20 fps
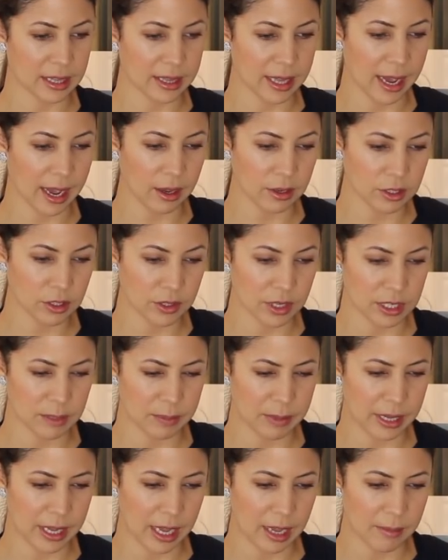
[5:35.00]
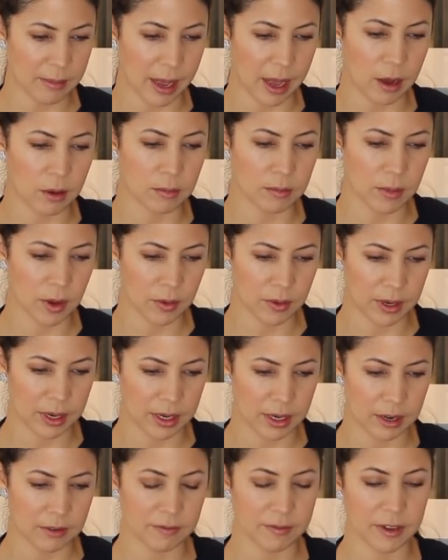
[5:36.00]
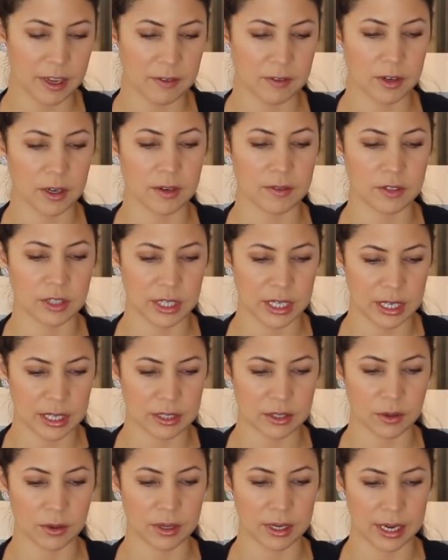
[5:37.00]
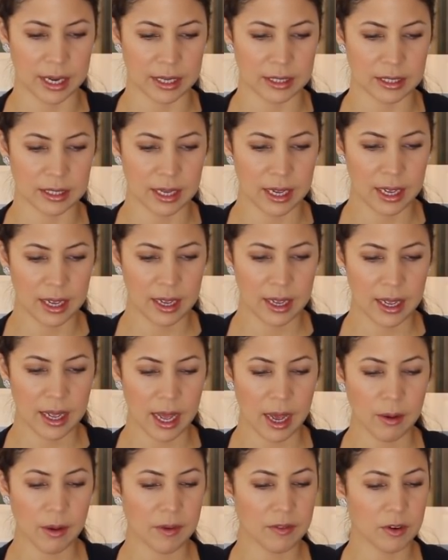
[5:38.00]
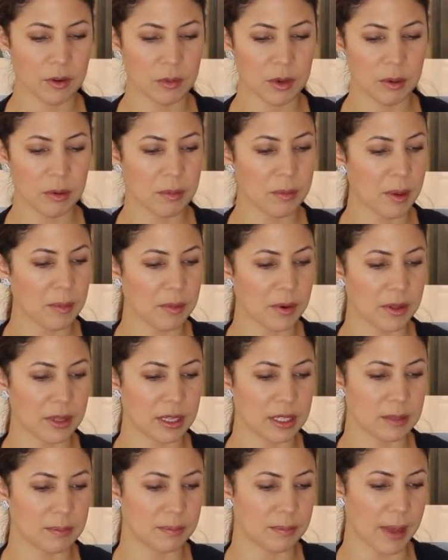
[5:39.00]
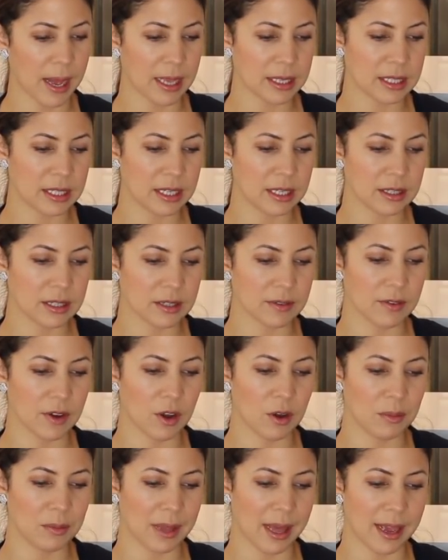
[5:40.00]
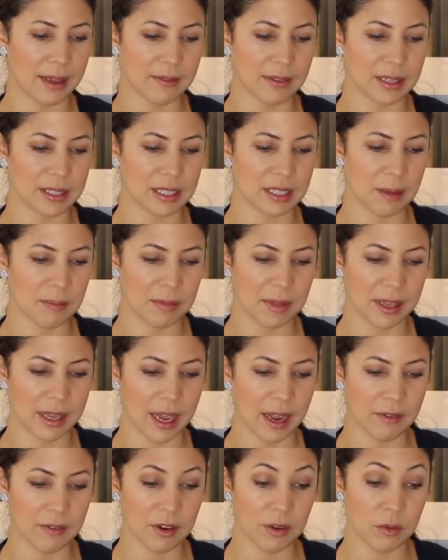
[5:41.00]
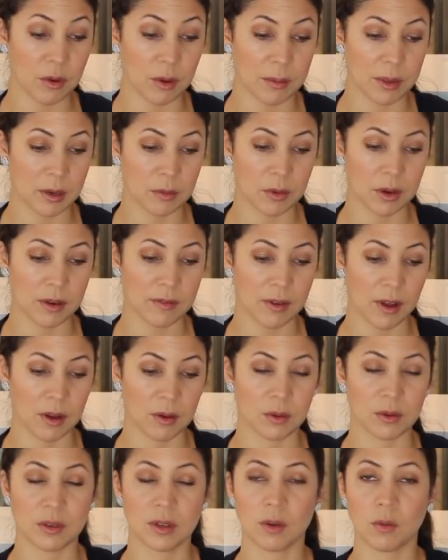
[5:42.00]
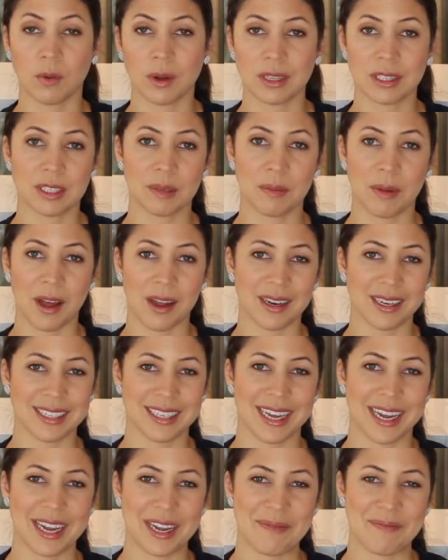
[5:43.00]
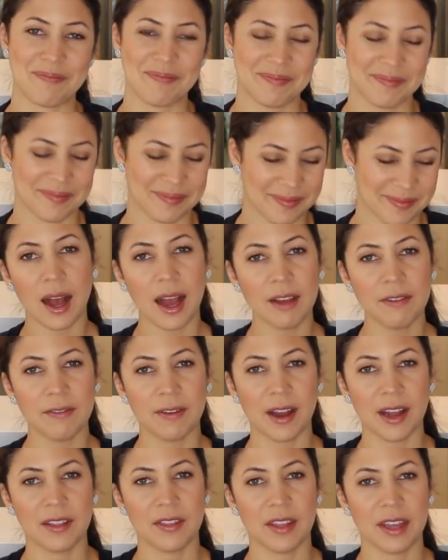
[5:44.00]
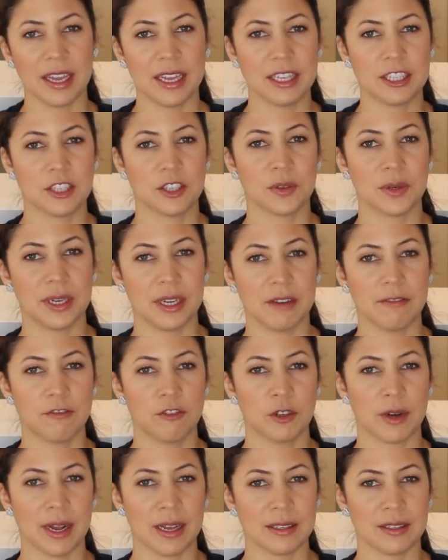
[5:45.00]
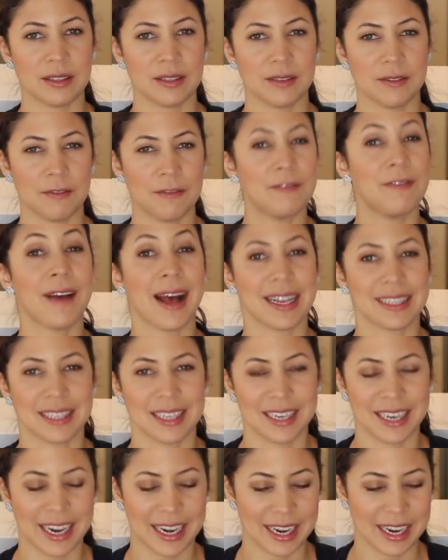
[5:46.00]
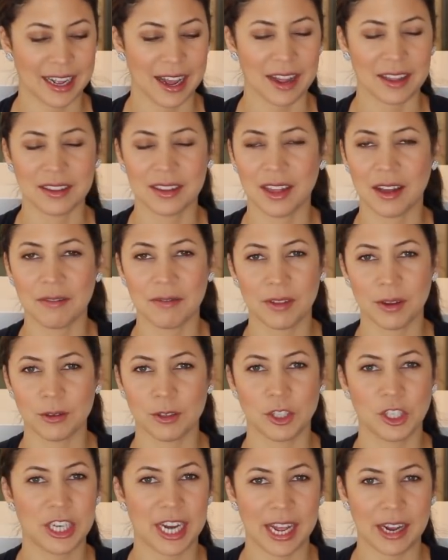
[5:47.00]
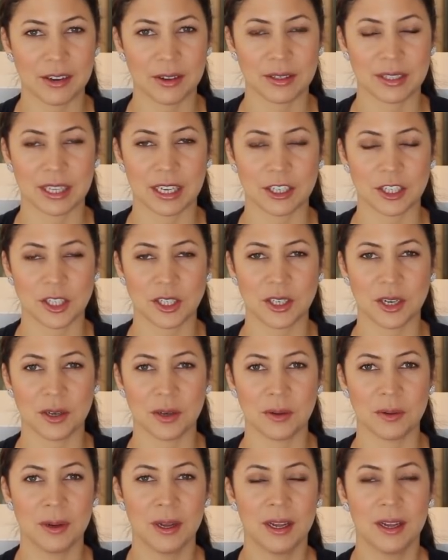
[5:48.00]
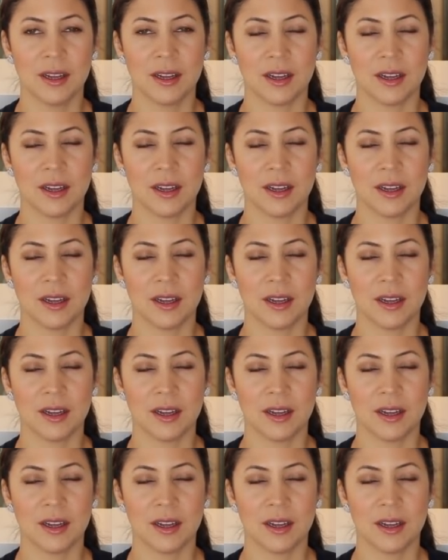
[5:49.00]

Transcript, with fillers: that the house dress became outmoded in favor of jeans or knits. However, we remember these bastions of home life as something every woman would have owned once upon a time. I find the history of dress fascinating. I love those channels that show,